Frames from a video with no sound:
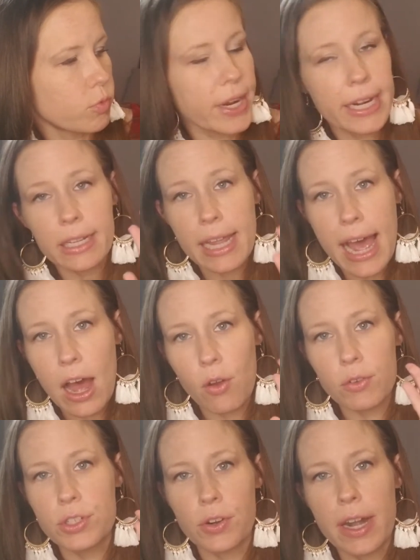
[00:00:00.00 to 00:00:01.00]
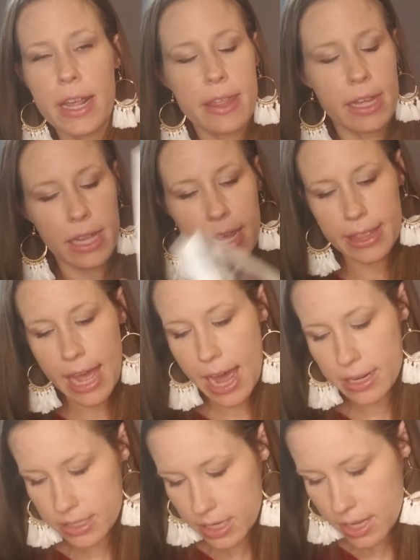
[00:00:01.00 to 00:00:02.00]
alouds or anything like
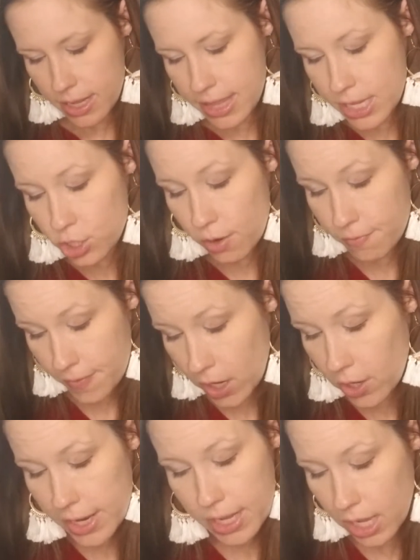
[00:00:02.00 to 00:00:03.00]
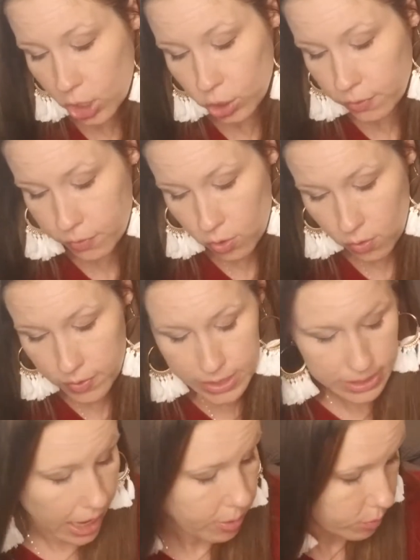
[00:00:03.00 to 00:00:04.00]
that. These are very colorful.
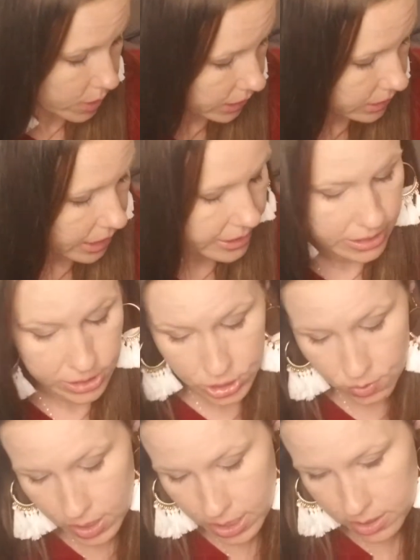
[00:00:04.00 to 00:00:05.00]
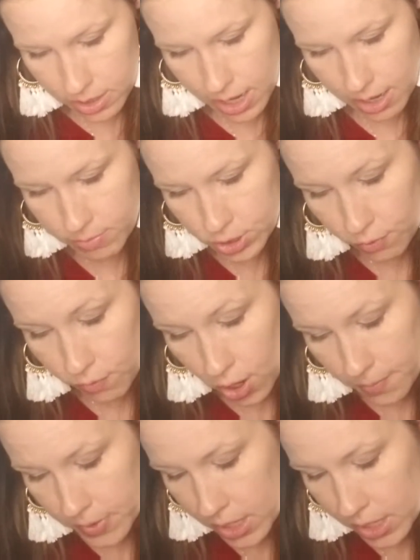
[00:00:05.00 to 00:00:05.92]
I really like this unit so far.